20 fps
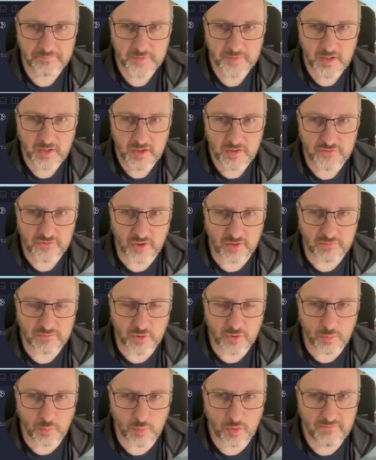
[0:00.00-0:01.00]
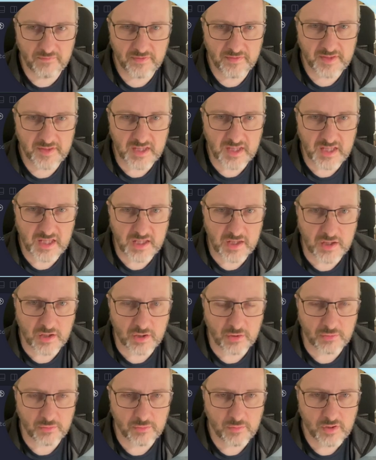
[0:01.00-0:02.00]
So I've got one for the
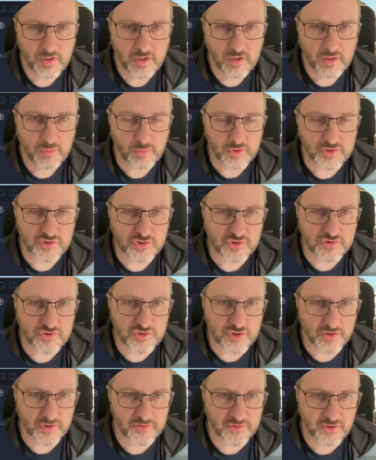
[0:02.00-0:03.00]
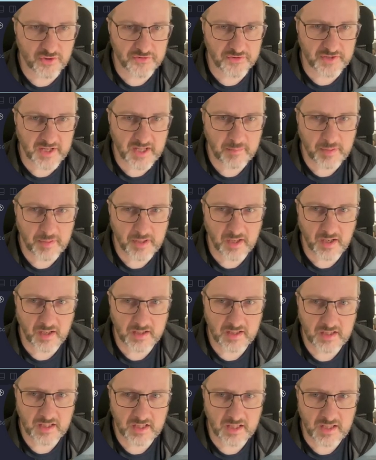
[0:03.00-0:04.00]
EU, which has just got an API
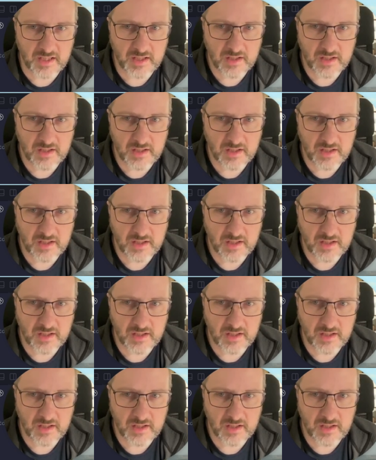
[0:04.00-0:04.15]
key,